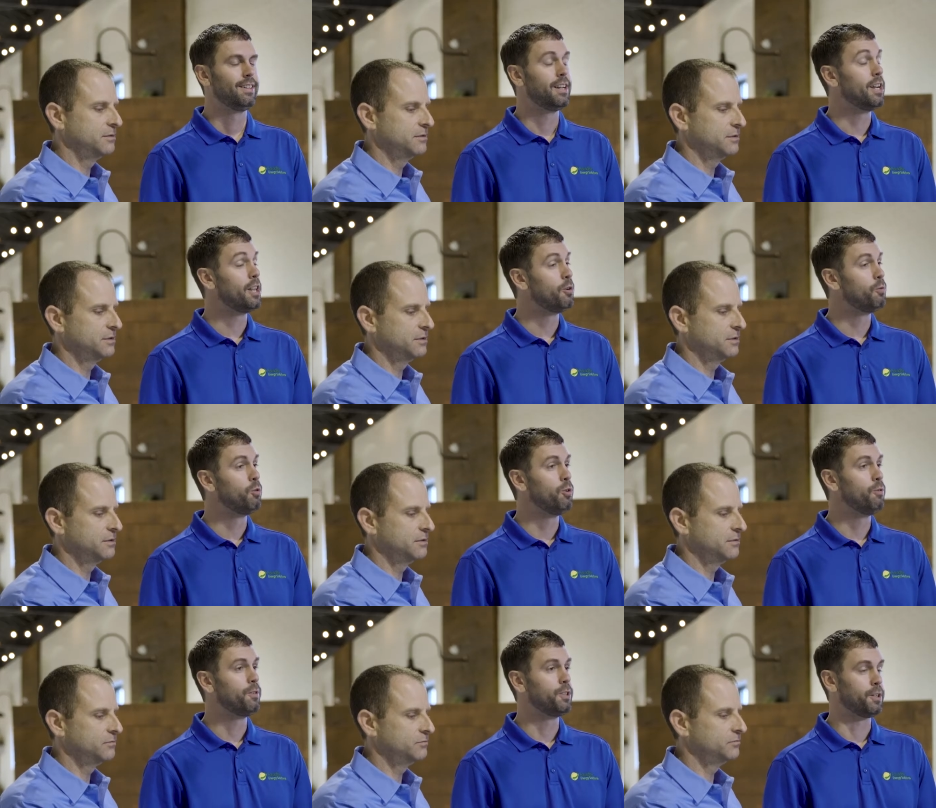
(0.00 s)
Speaker 1: Yep. Another
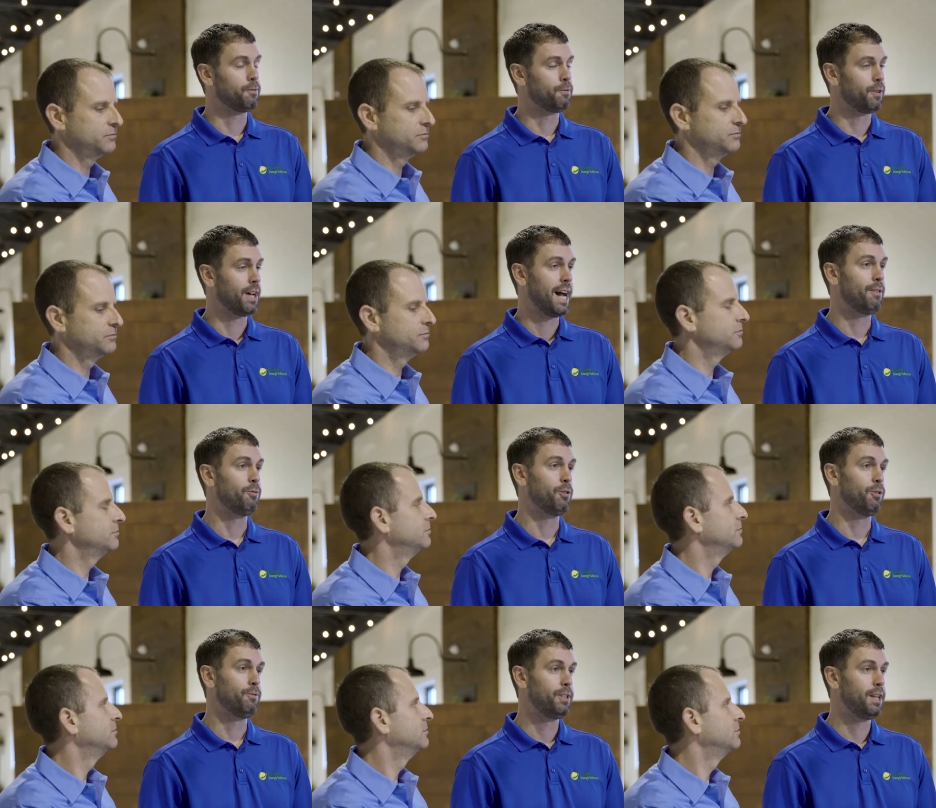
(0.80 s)
roof is a flat
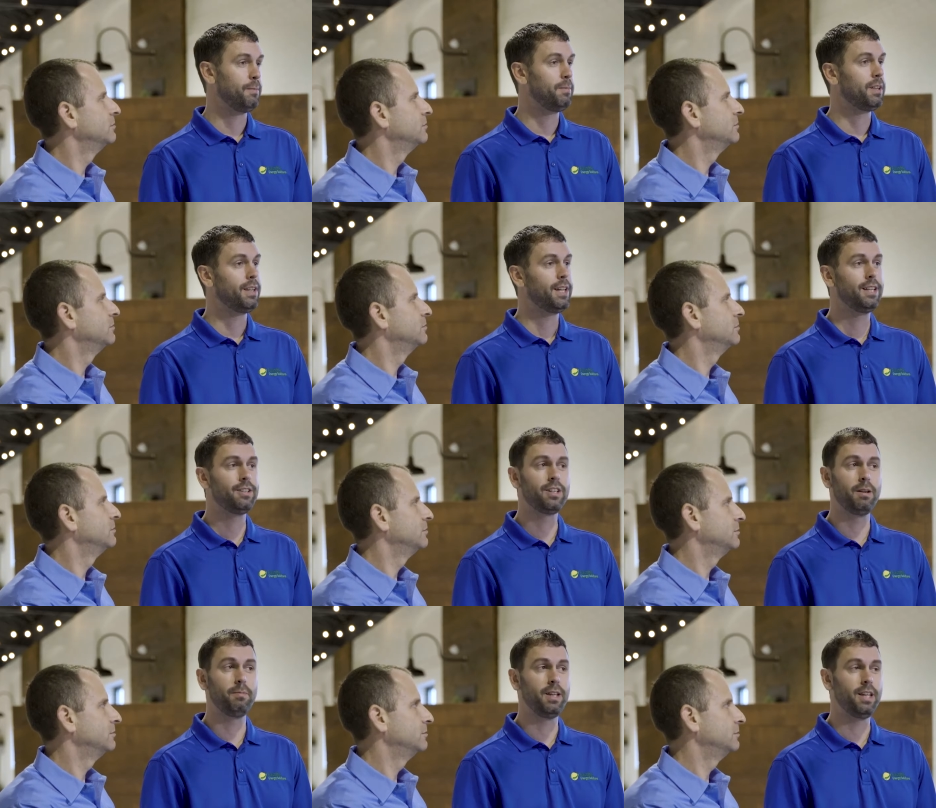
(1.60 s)
roof. Typically,
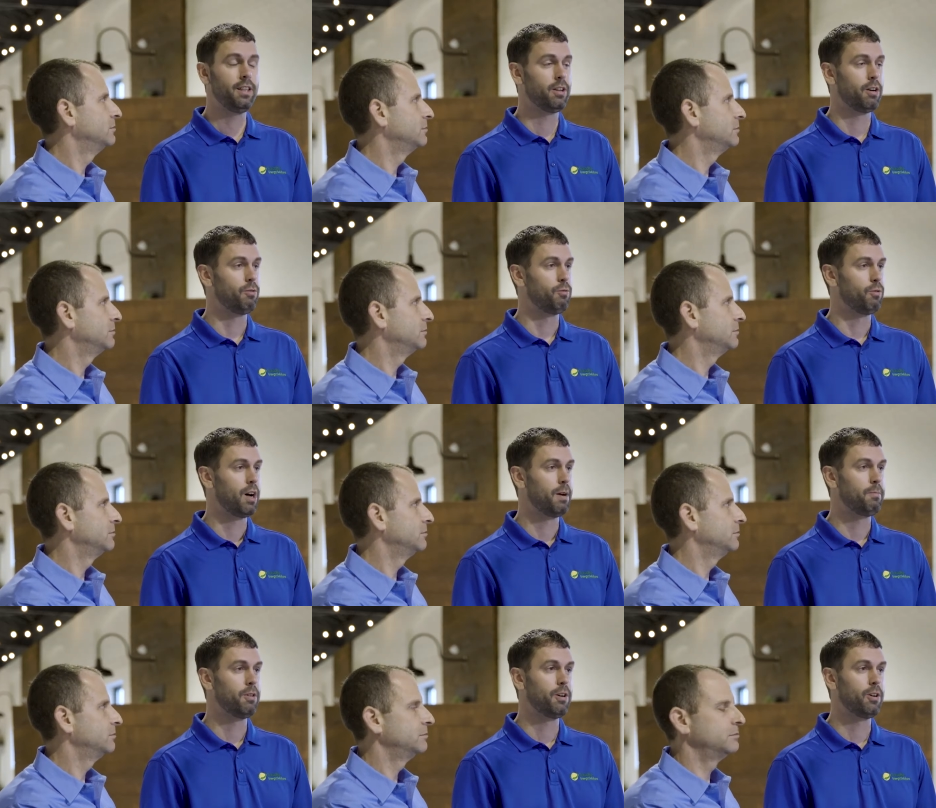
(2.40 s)
it's going to be either
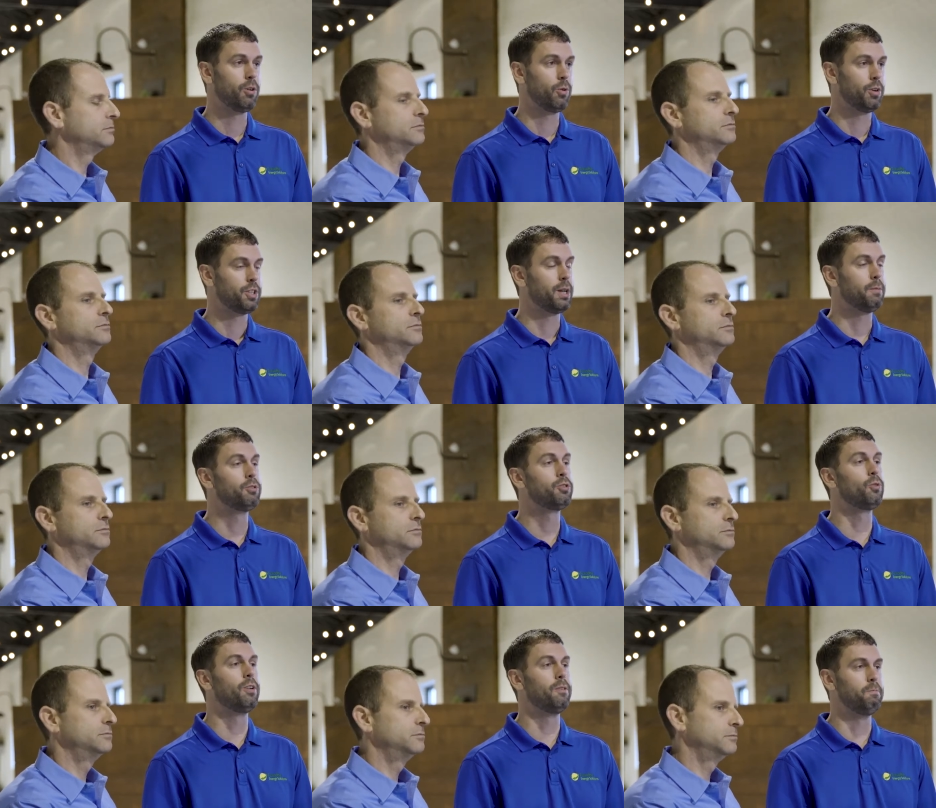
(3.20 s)
rubber or some
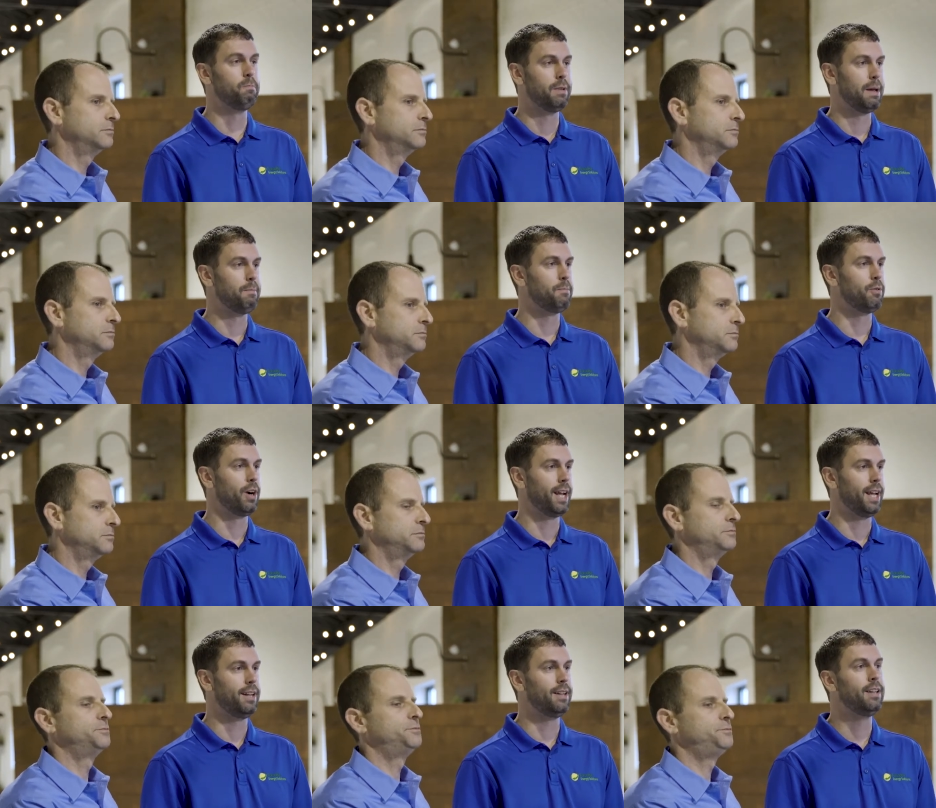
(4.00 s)
sort of
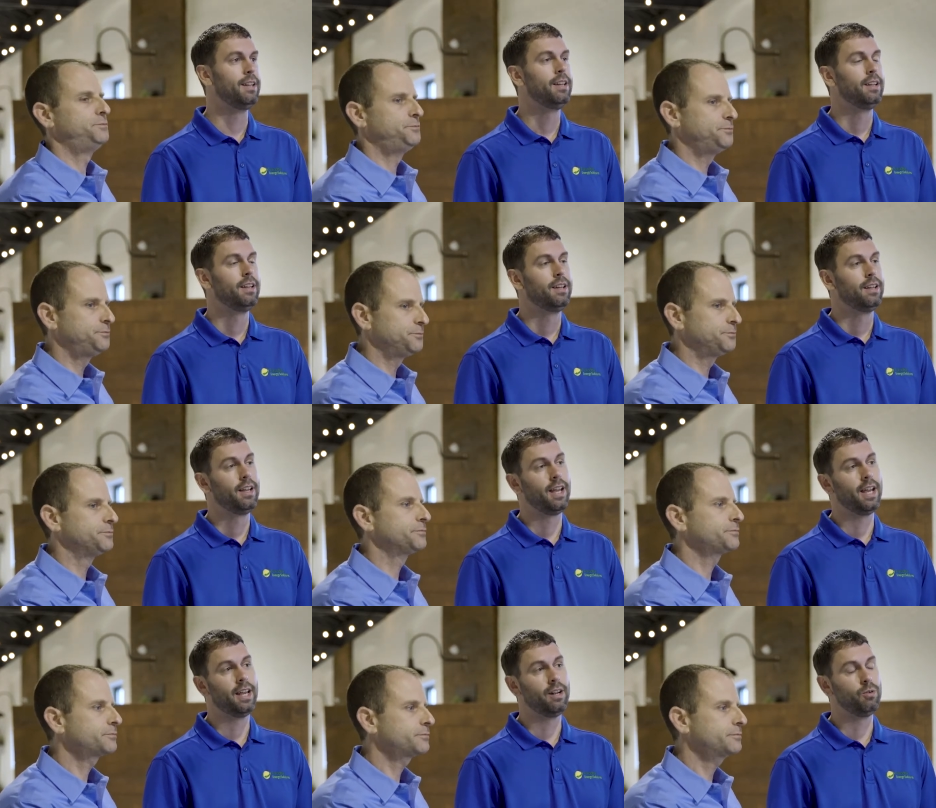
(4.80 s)
membrane,
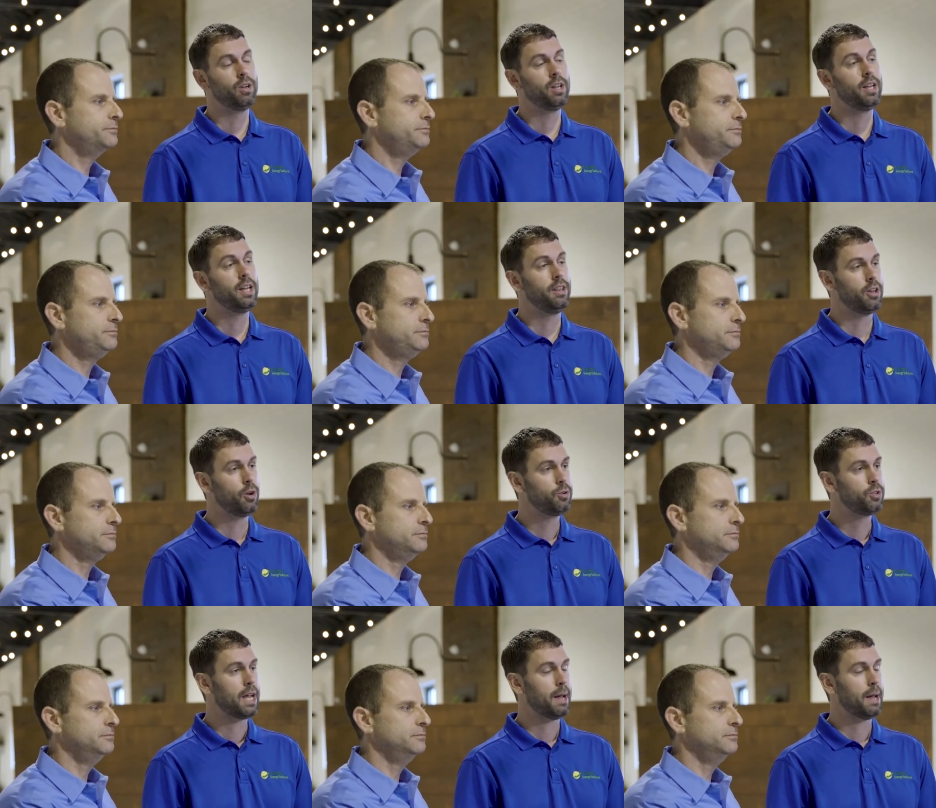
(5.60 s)
and in those